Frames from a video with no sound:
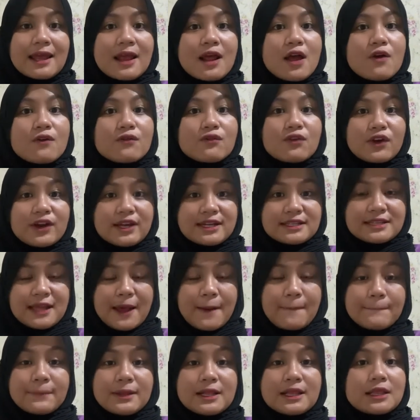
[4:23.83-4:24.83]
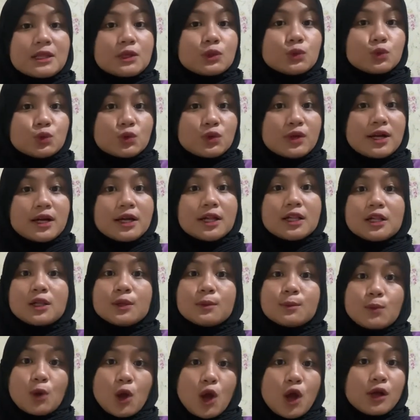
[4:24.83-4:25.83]
For example, Google,
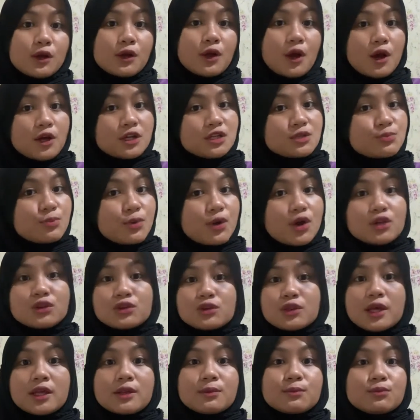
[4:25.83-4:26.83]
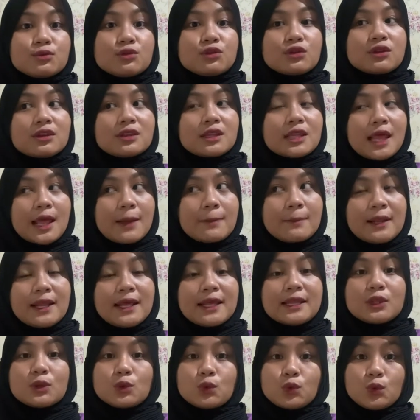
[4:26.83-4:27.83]
blog, hotspot, netbook, tablet,
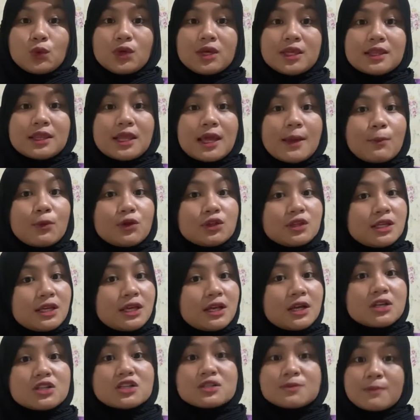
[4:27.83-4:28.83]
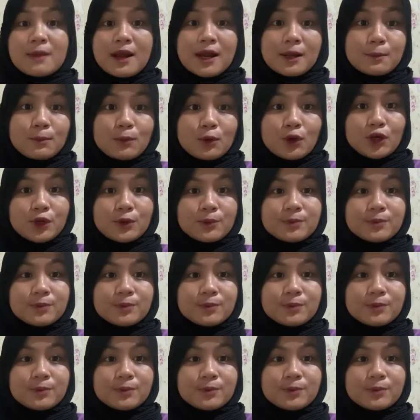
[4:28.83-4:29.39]
tweet, emoticon, smartphone.